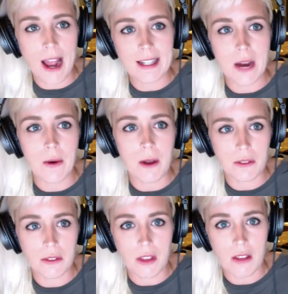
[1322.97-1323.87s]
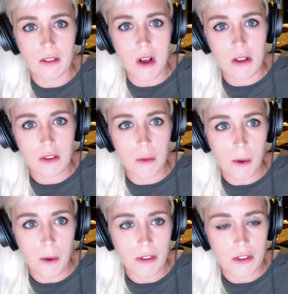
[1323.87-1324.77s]
out as long as it
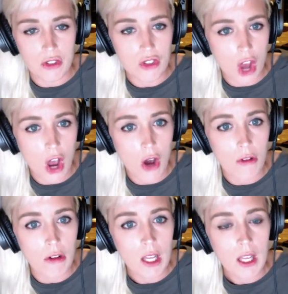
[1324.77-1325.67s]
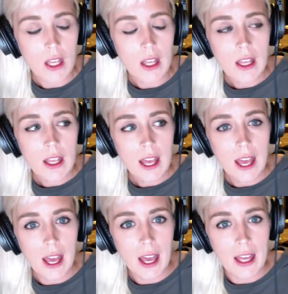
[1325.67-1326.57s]
was in the show.
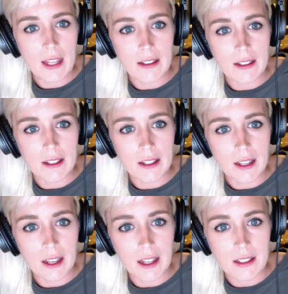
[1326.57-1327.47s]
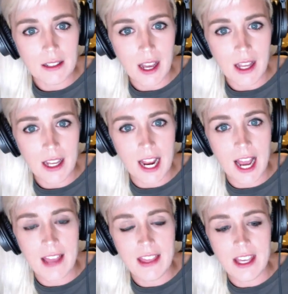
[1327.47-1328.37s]
And
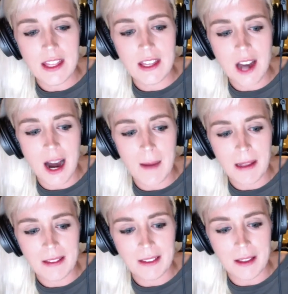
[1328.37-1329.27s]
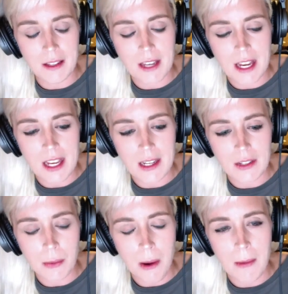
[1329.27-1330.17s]
I think in the comics, Negan
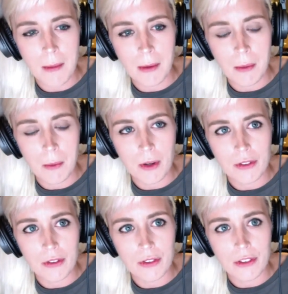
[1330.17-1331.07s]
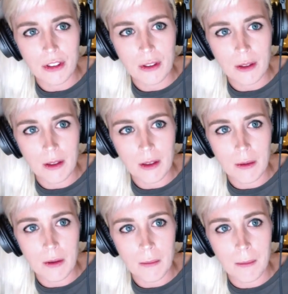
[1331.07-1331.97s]
is probably worse,
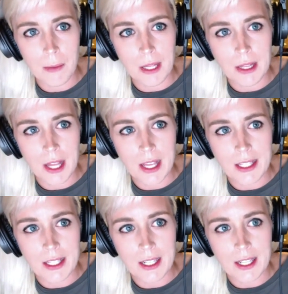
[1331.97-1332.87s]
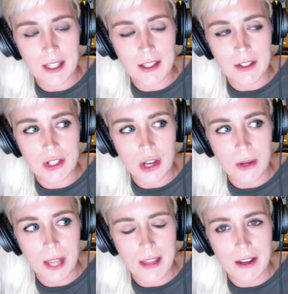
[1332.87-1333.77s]
but like in the show,
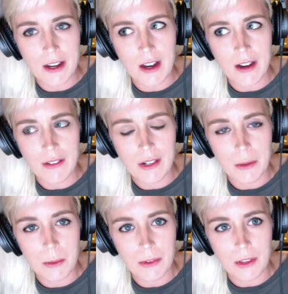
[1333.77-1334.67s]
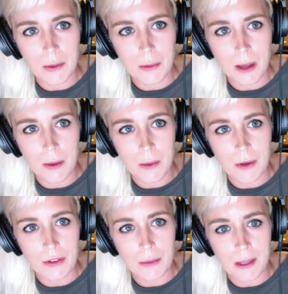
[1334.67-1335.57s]
yeah, the governor was like way
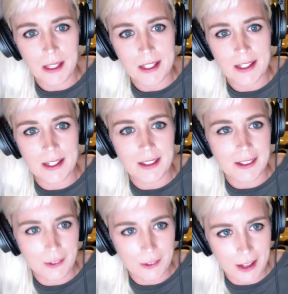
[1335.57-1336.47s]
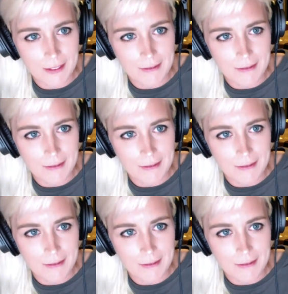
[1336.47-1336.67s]
worse, but he didn't kill Glenn.